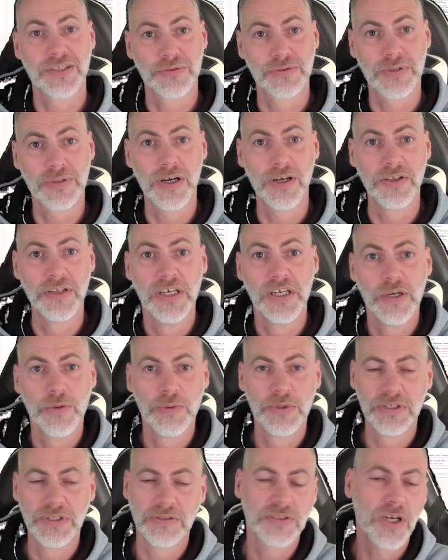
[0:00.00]
on.
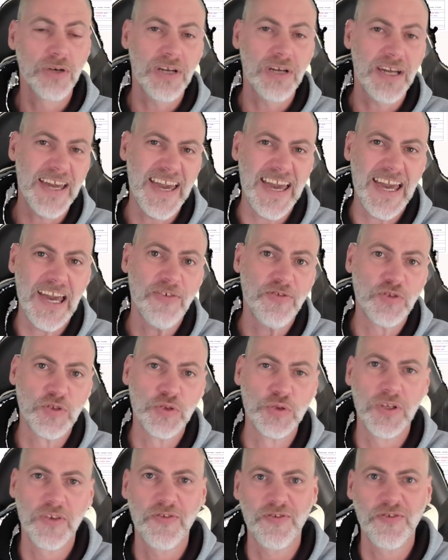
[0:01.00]
We don't have to
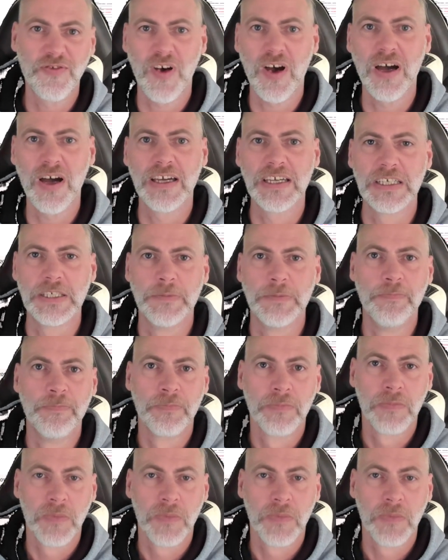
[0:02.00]
define,